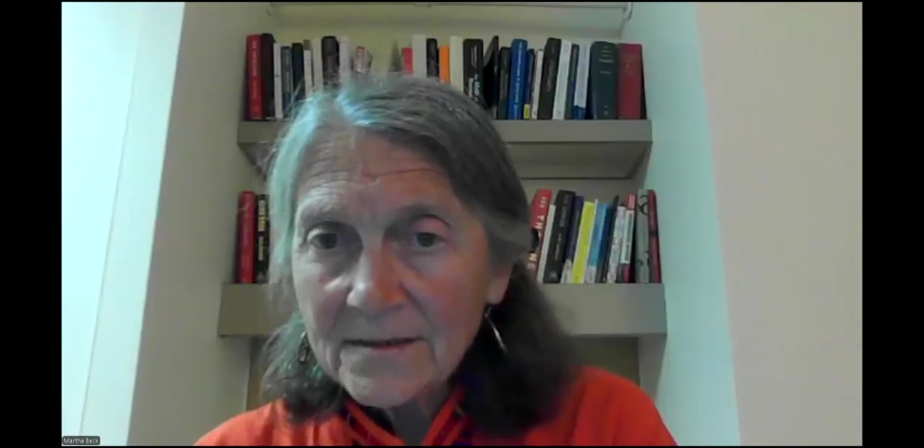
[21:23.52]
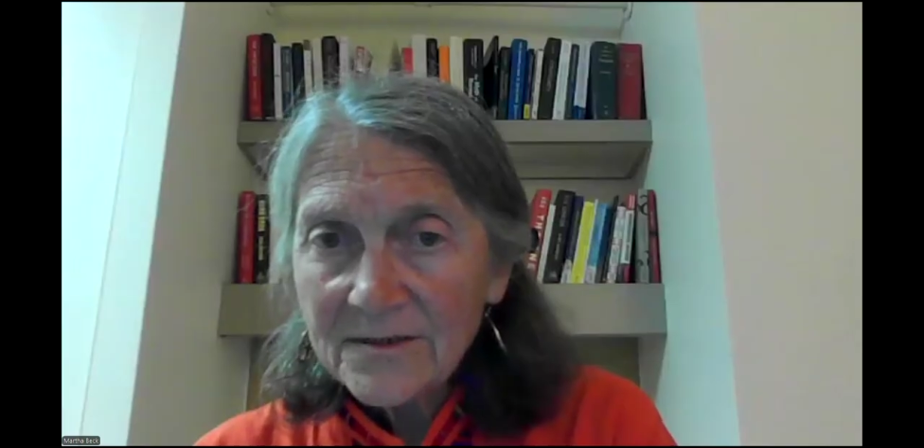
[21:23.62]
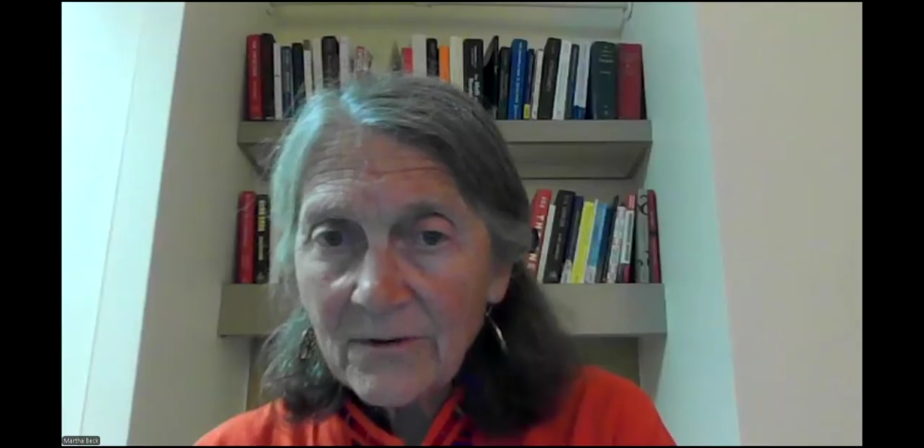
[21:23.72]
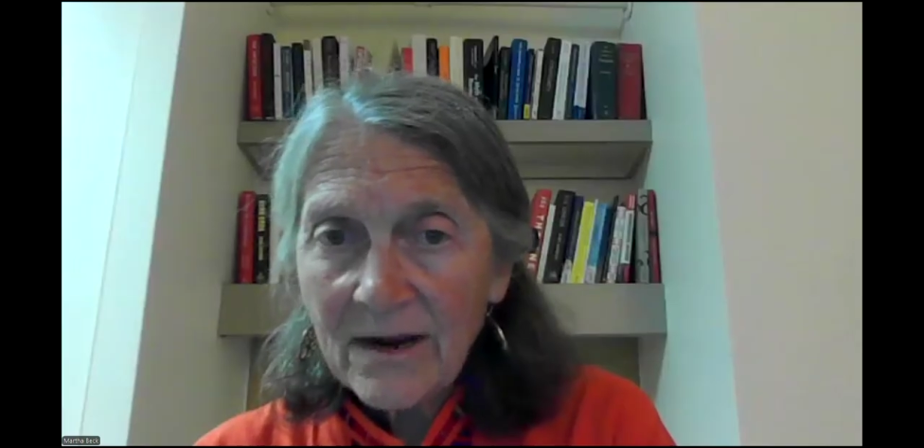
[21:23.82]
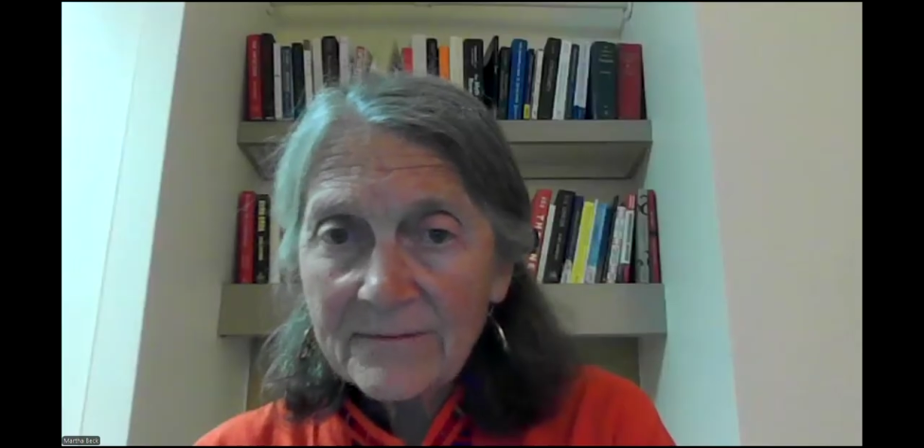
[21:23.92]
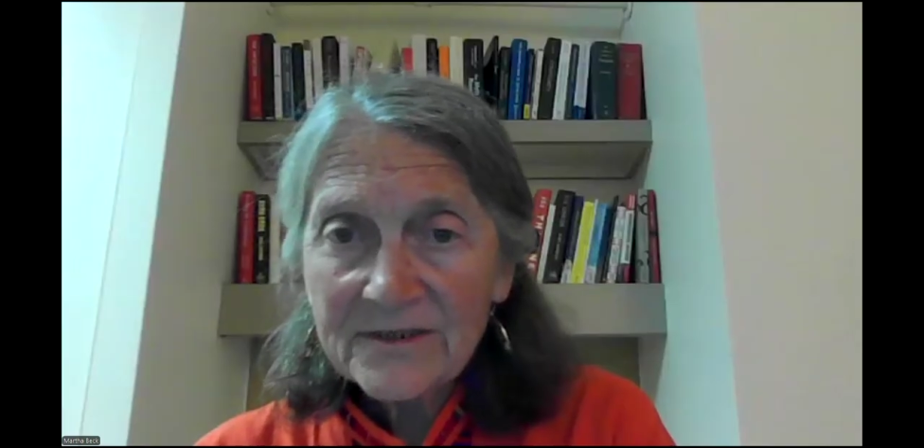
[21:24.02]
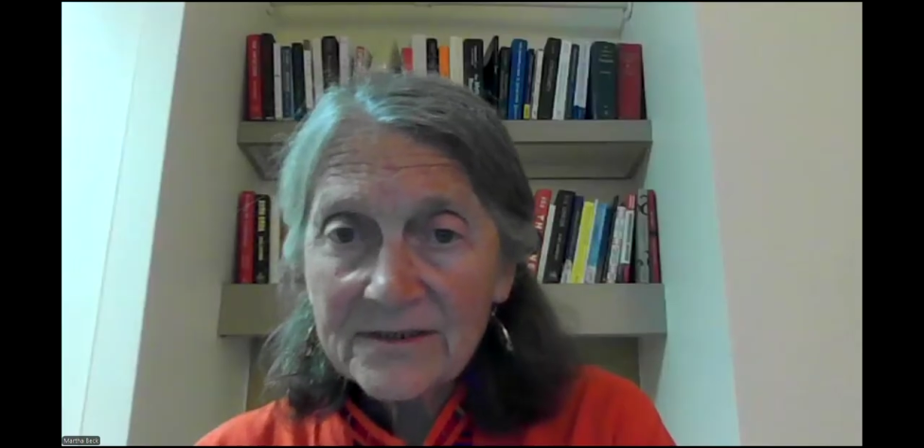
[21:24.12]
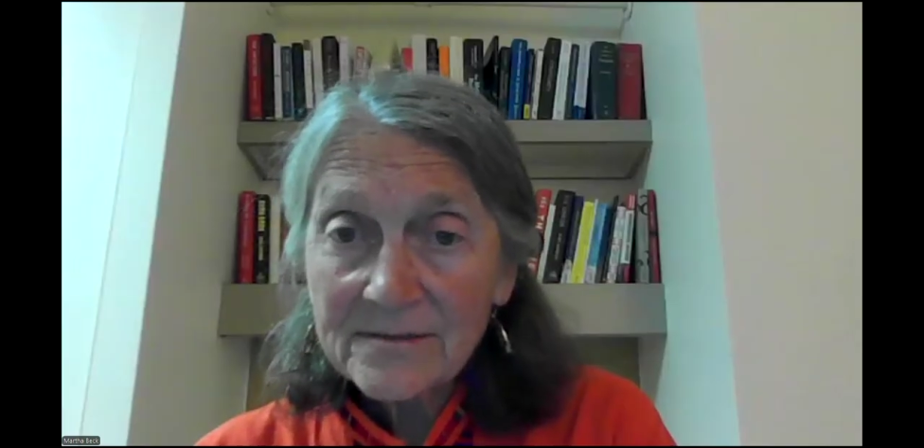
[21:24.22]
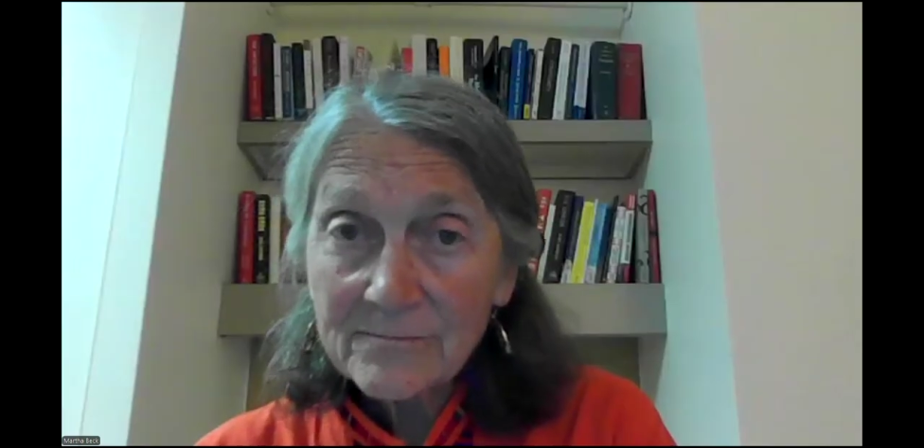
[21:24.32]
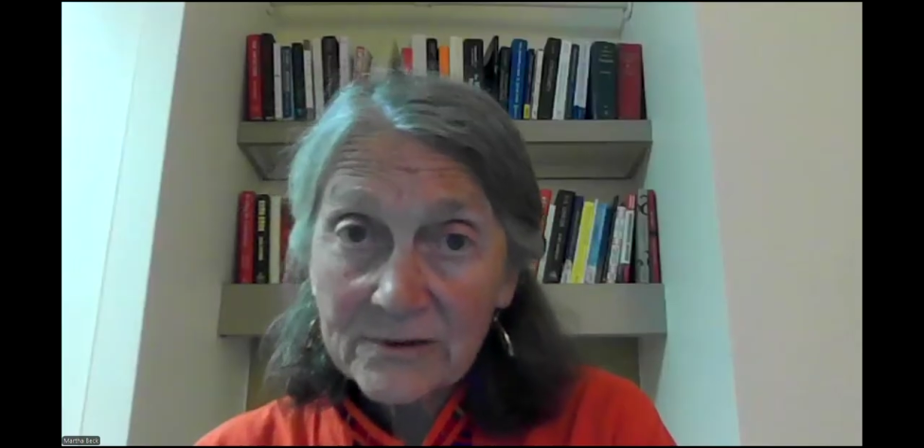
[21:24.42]
so I'm
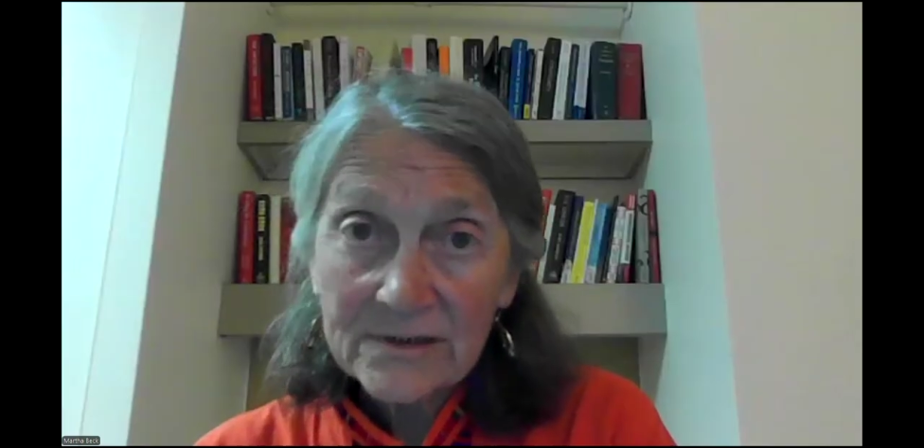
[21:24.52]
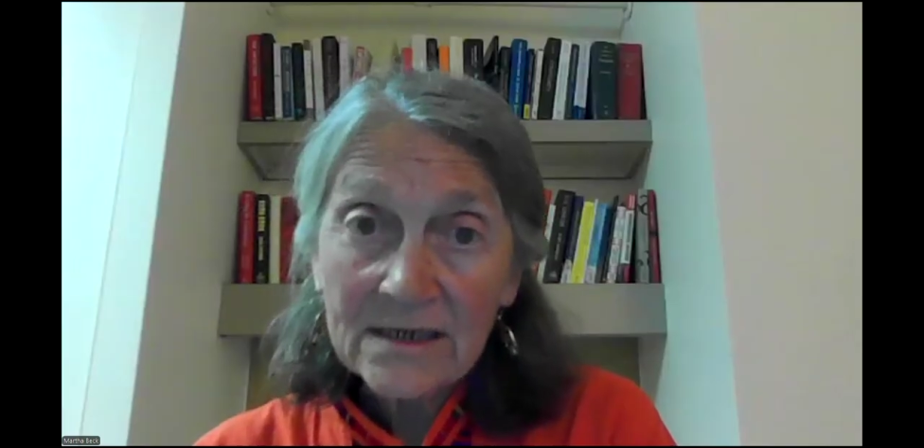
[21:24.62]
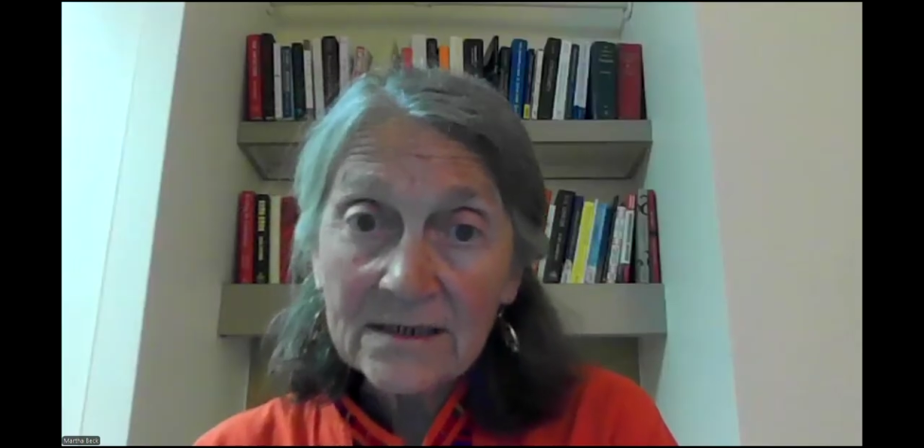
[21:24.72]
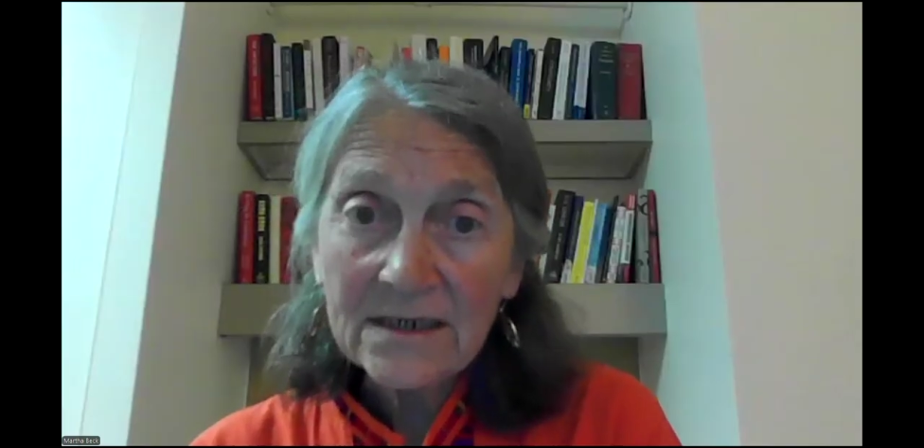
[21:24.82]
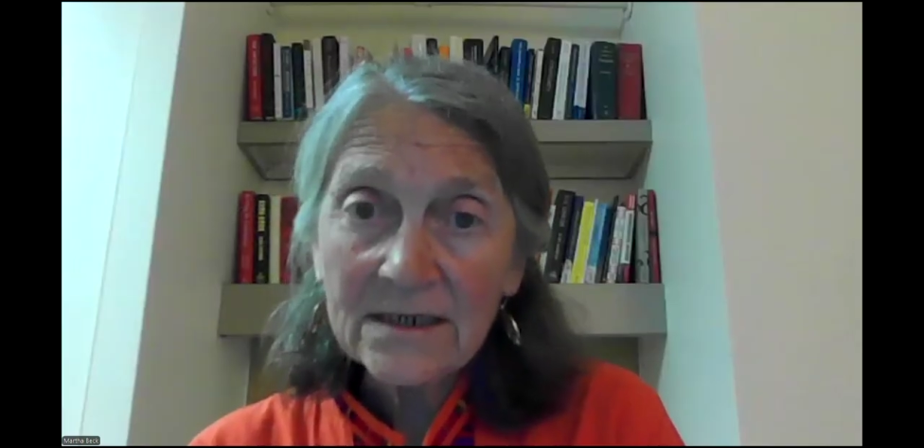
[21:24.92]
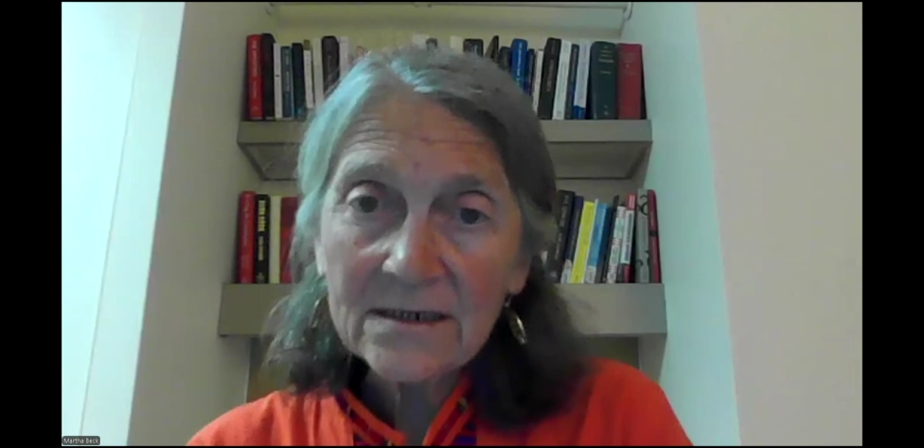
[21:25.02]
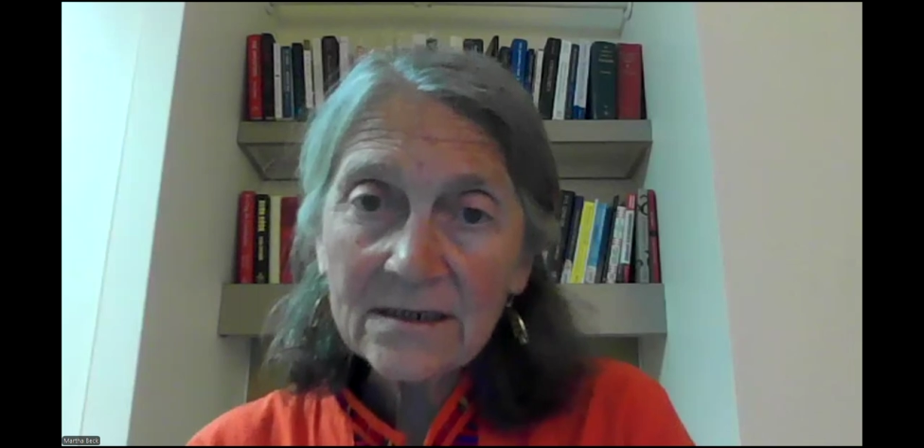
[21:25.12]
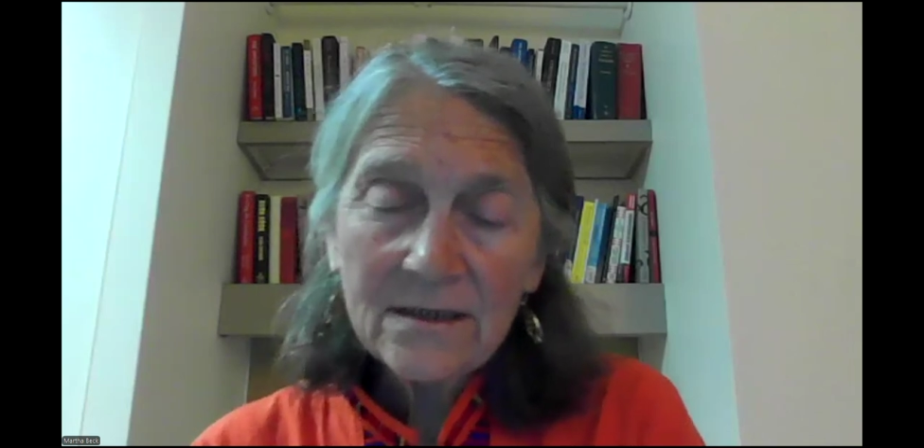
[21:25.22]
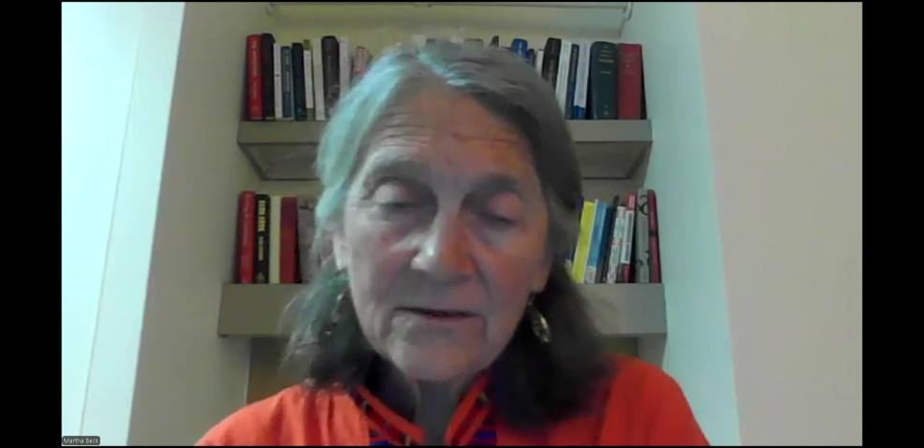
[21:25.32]
just presenting